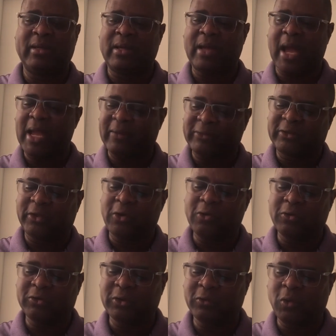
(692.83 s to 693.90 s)
I have
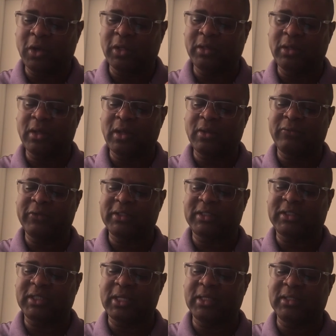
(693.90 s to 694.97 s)
chosen one of his
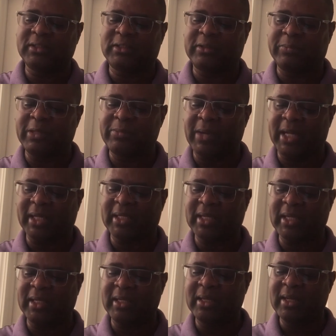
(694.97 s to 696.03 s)
sons to be my
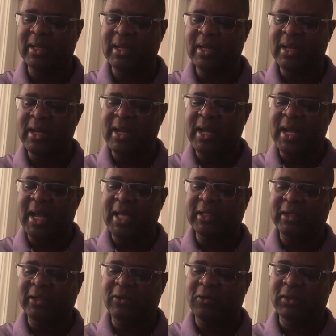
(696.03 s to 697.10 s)
king." And
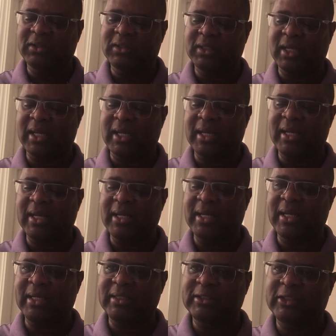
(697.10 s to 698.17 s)
the Lord,
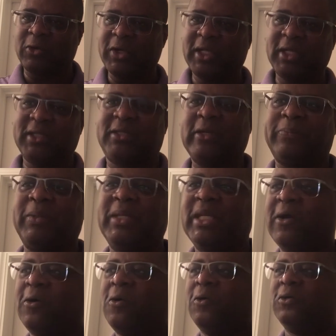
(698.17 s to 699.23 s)
so he gets up and he
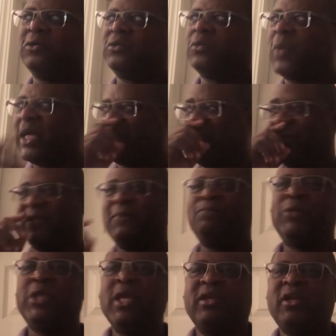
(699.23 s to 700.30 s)
goes. Watch this.
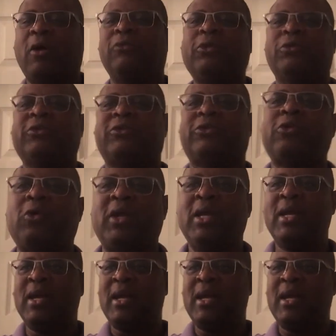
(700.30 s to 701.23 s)
Y'all know the story.